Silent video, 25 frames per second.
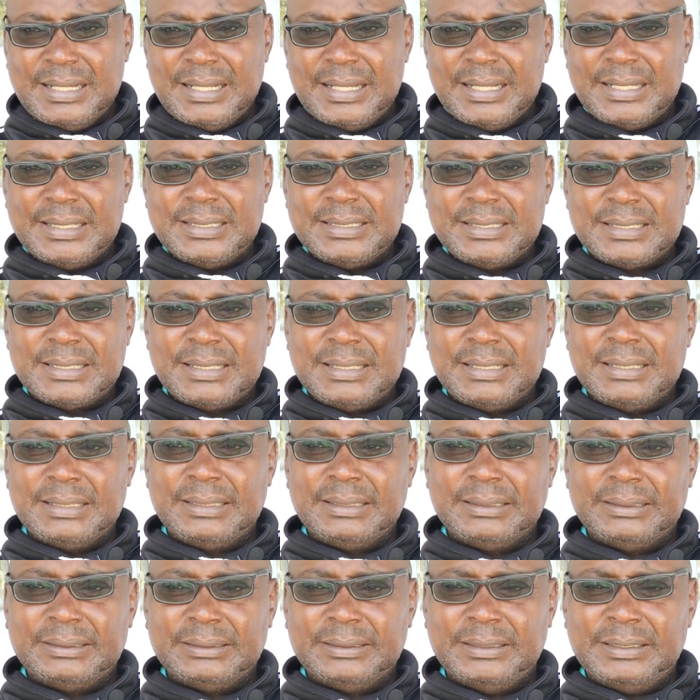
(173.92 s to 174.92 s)
And
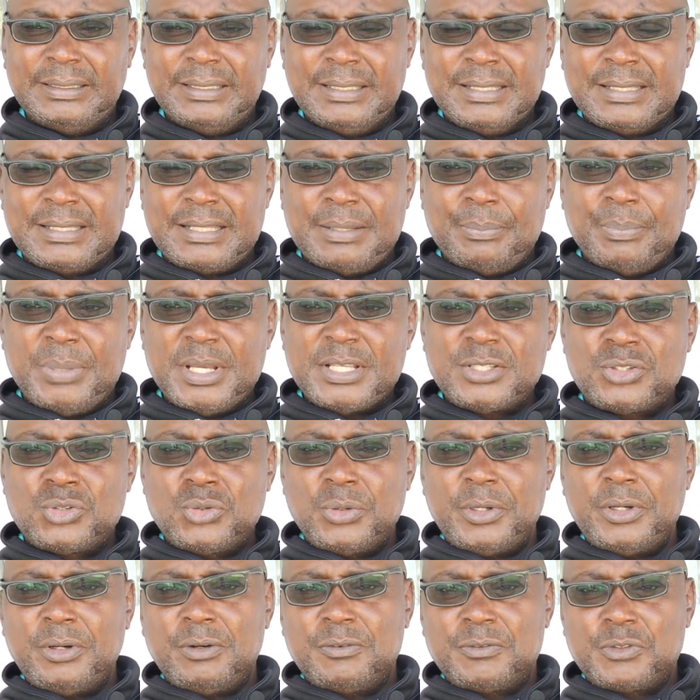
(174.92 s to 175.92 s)
the
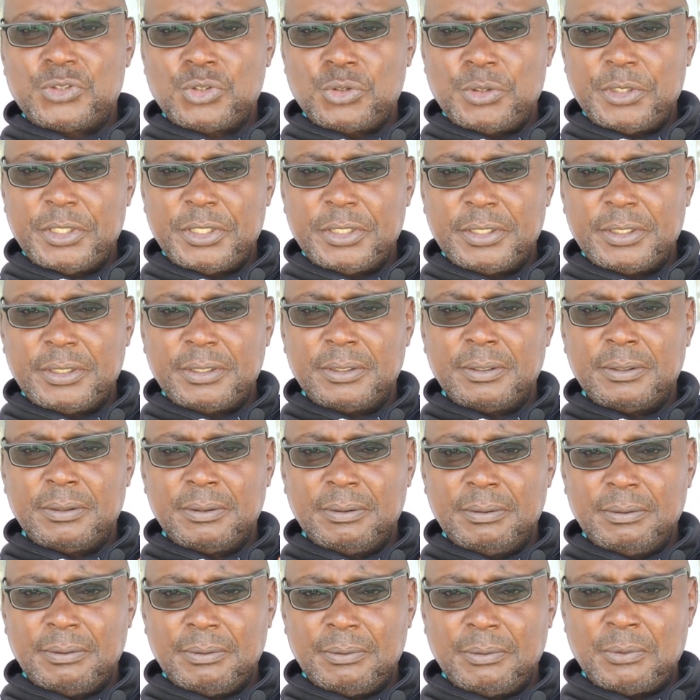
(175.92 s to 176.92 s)
best way of
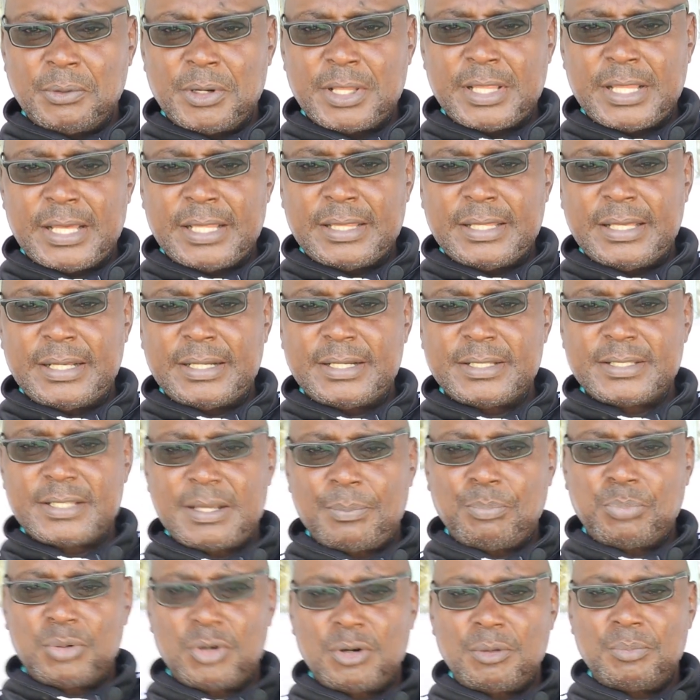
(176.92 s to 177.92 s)
showing whether there is
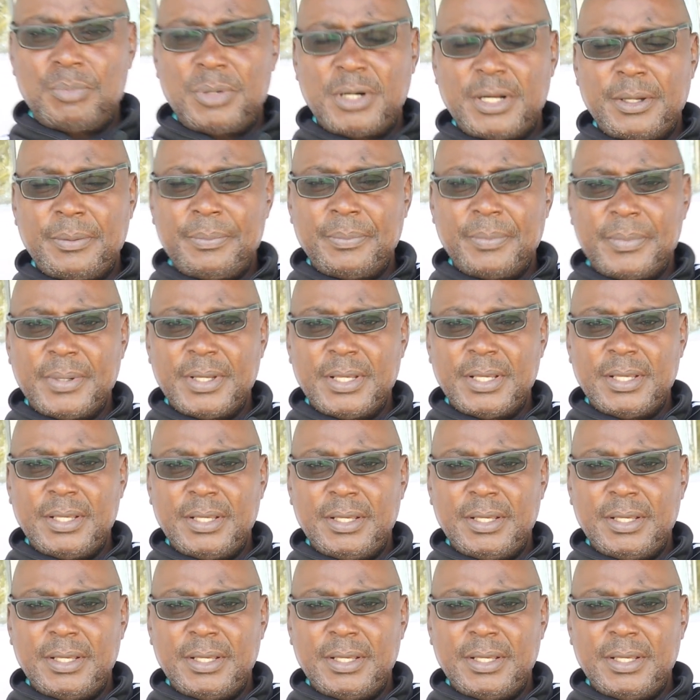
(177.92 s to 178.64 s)
a problem